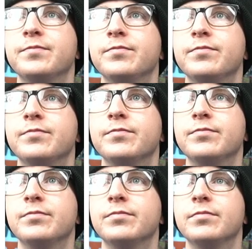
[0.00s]

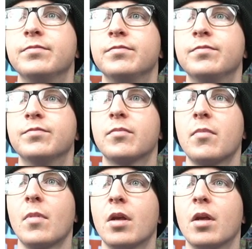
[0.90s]
No one is speaking in this clip.